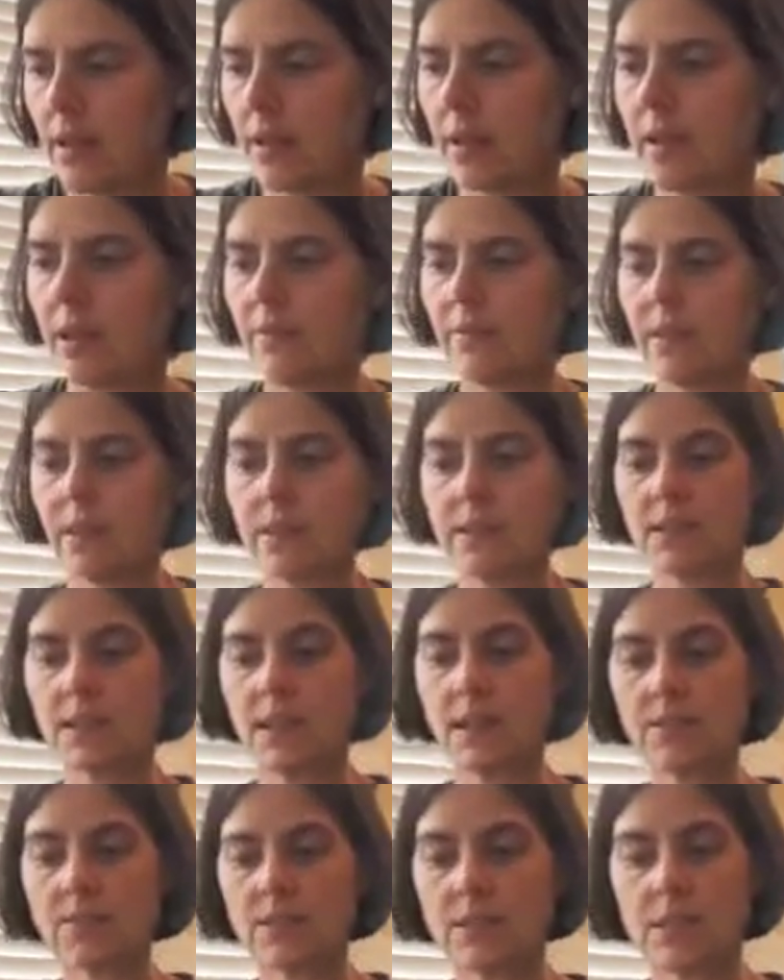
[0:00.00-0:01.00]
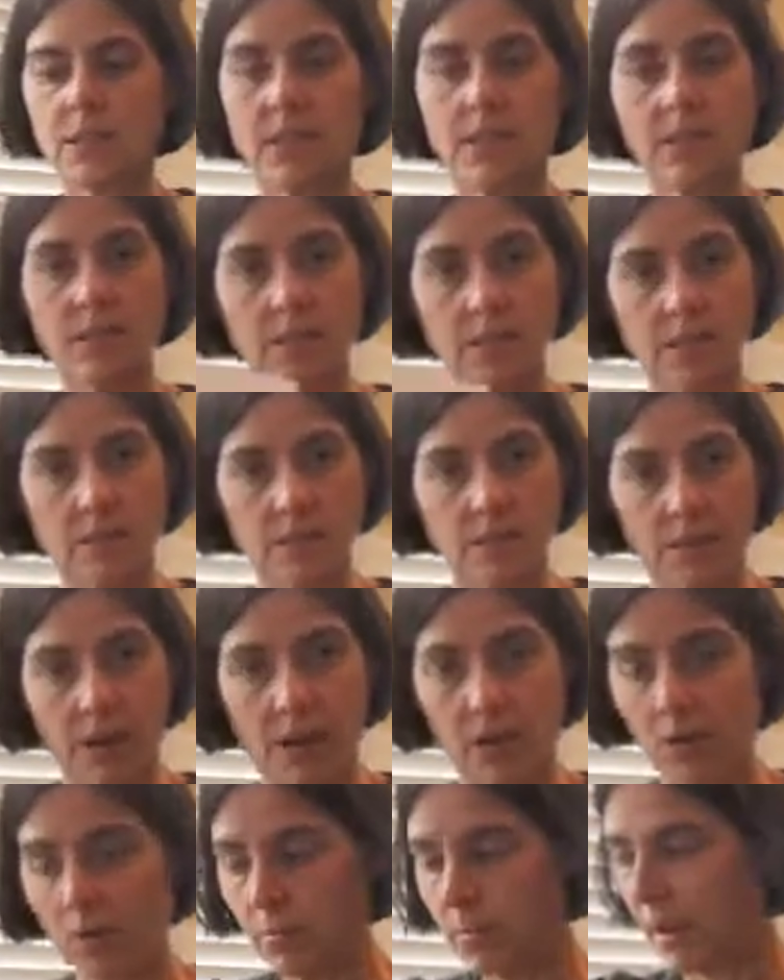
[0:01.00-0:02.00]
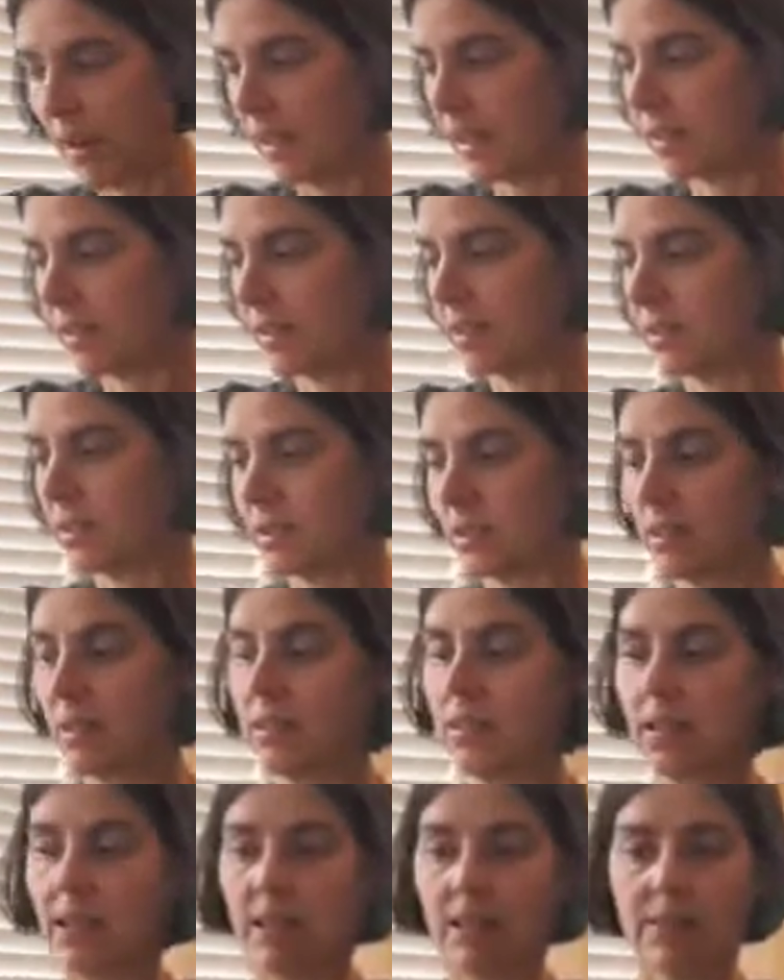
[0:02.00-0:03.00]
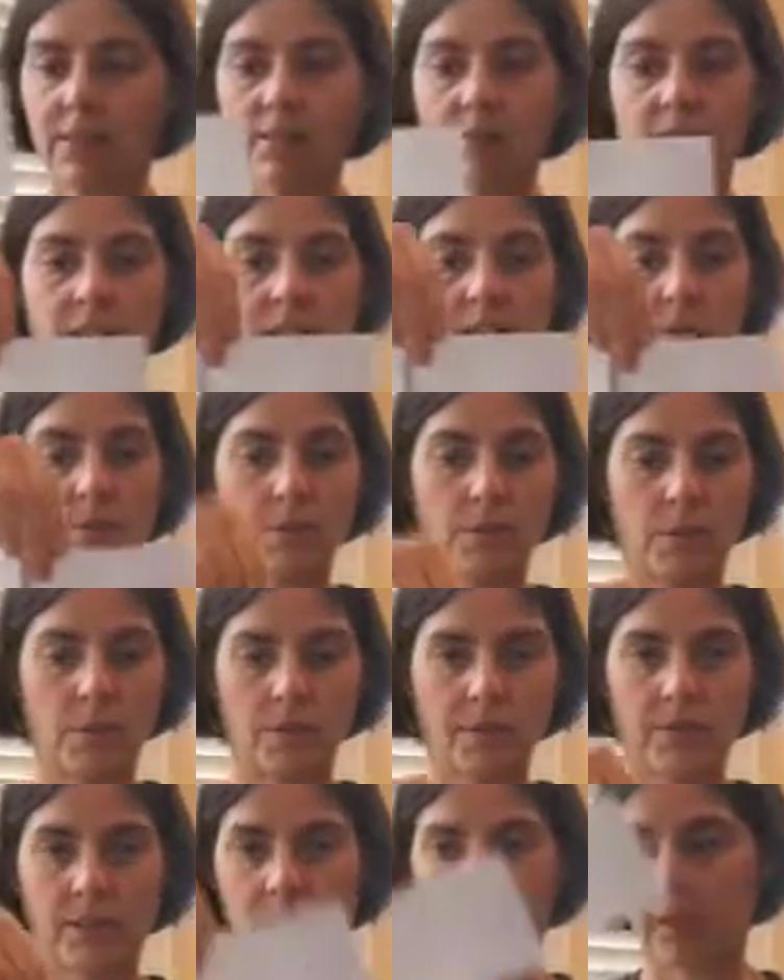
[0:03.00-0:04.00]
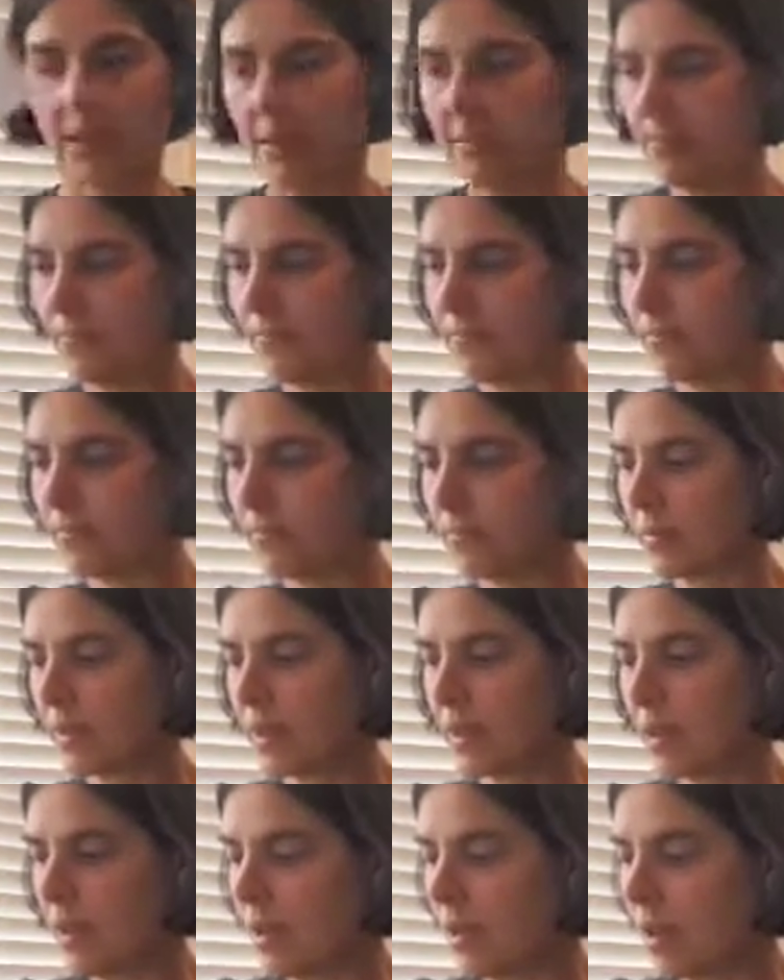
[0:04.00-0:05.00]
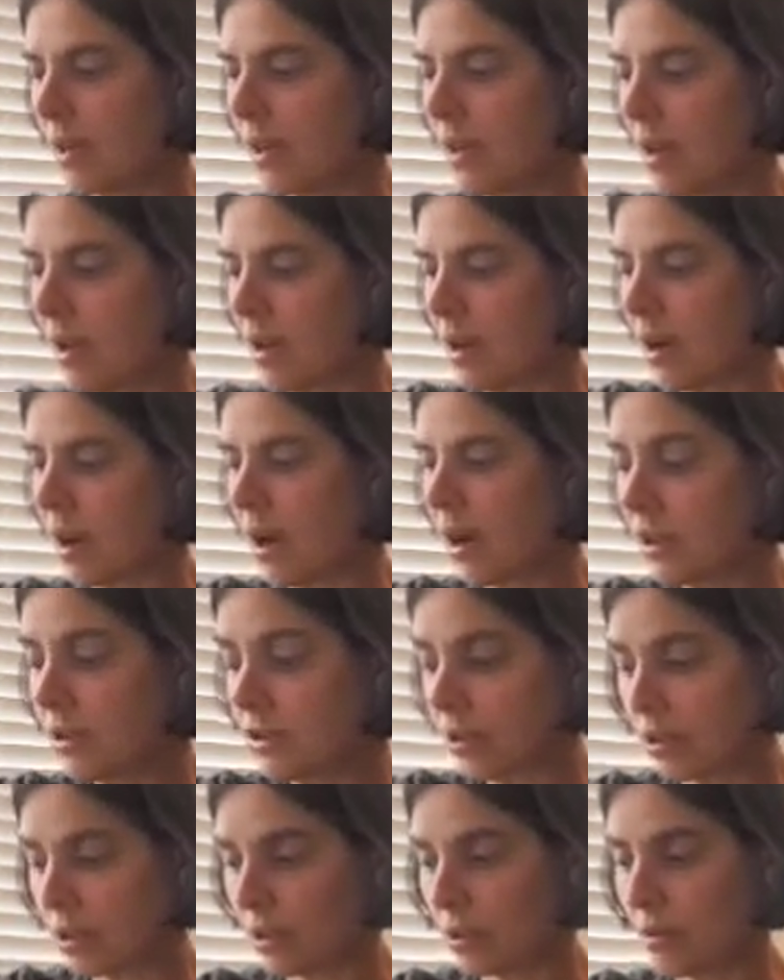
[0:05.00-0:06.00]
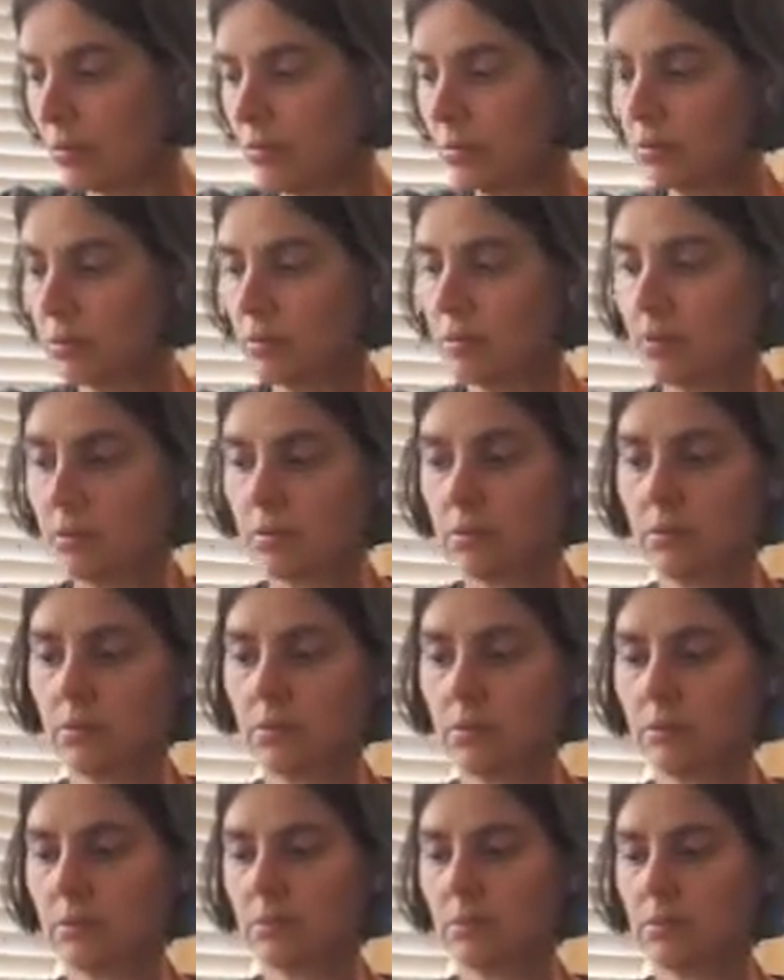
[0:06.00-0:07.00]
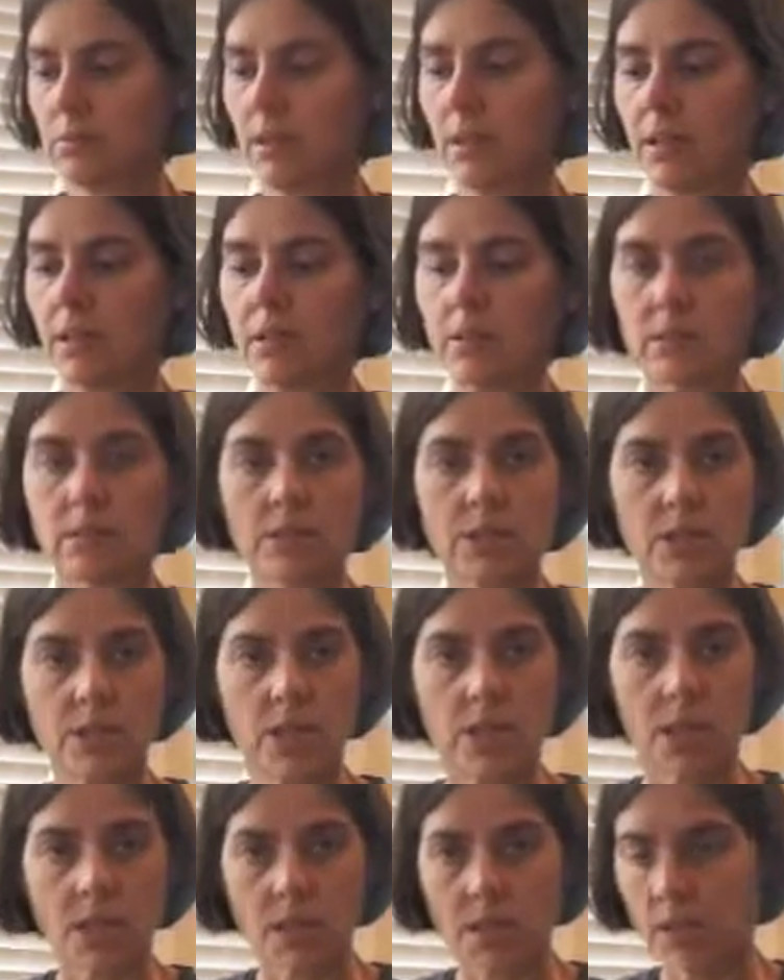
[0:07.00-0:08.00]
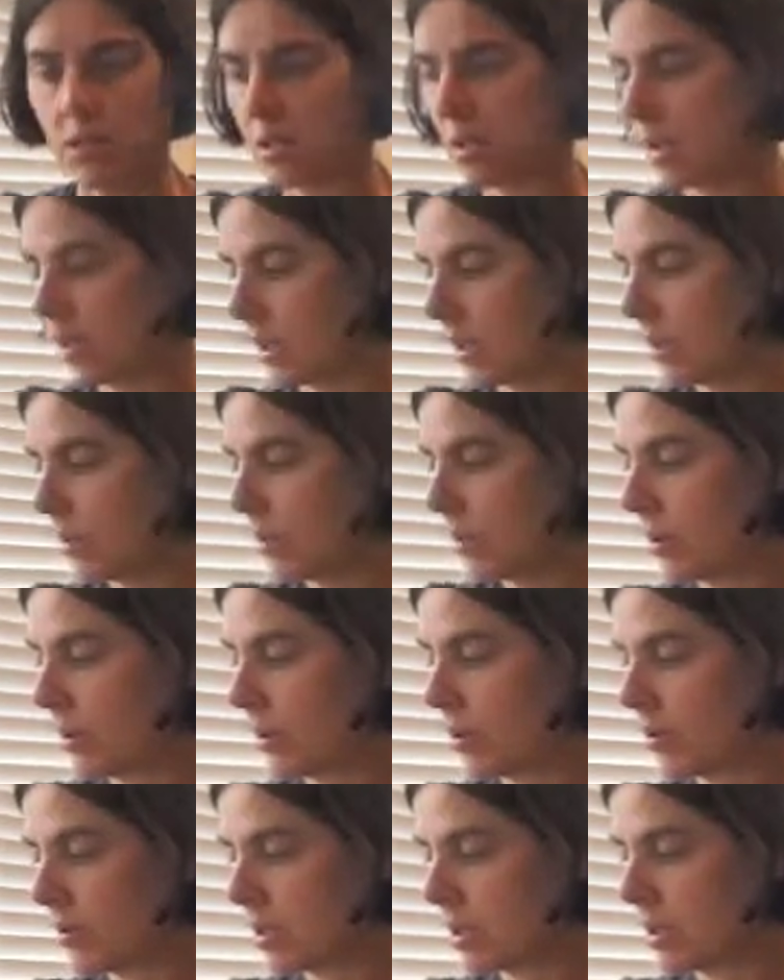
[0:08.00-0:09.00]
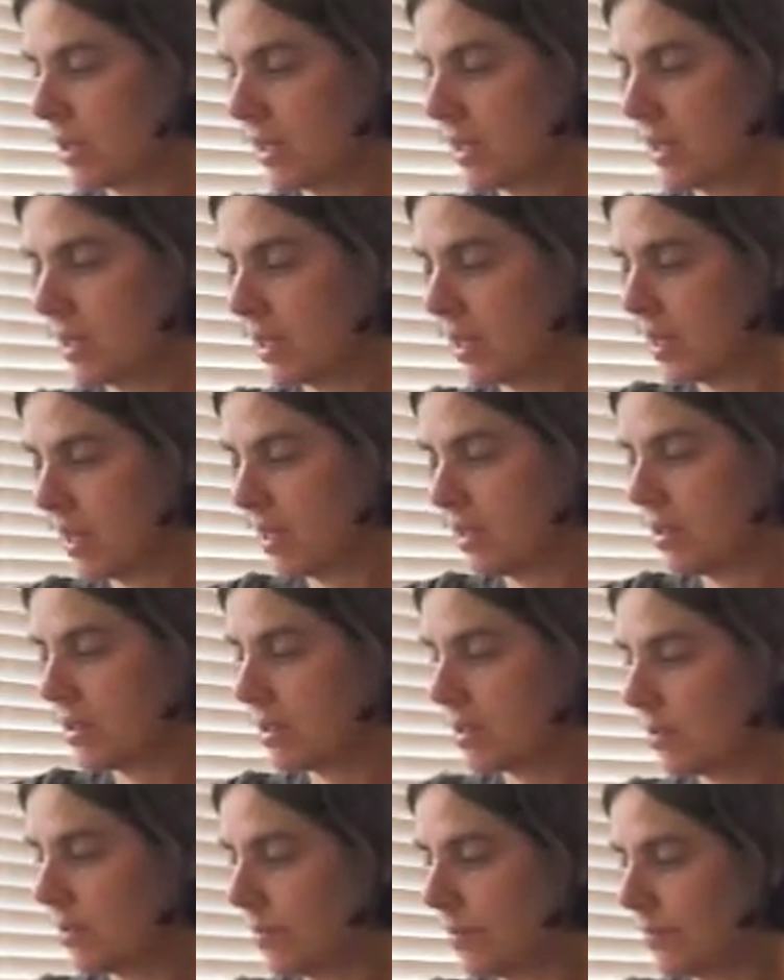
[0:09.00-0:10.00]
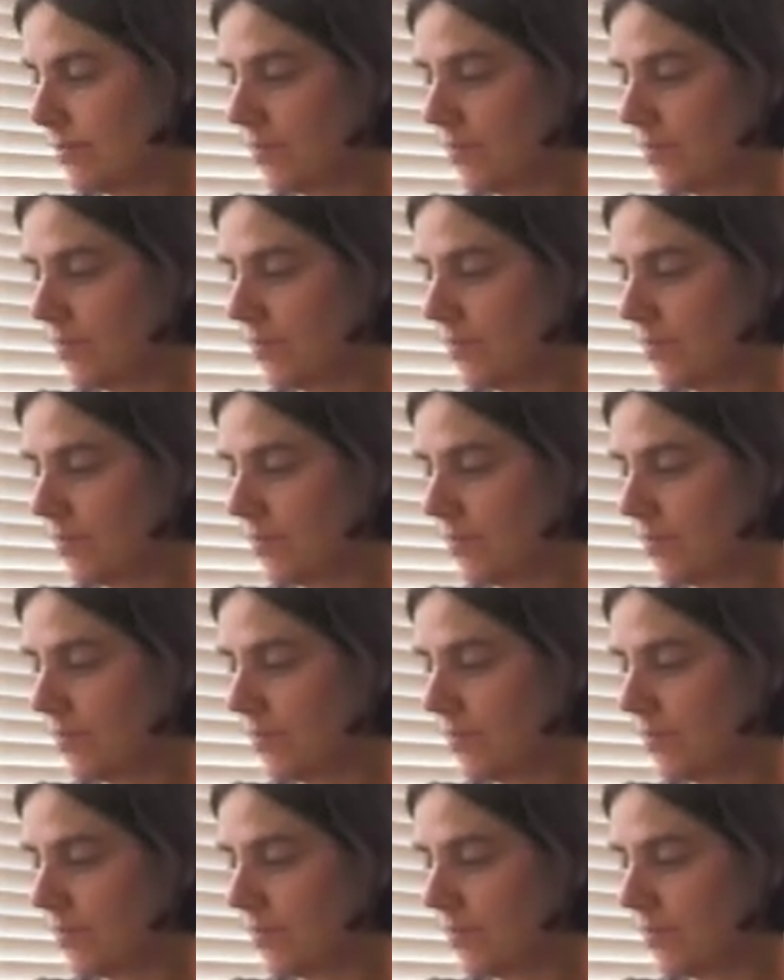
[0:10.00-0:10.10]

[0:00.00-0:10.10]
And if I save seeds in my own packets, they can fit perfectly. Also, my little stakes, I can put those in at the end too.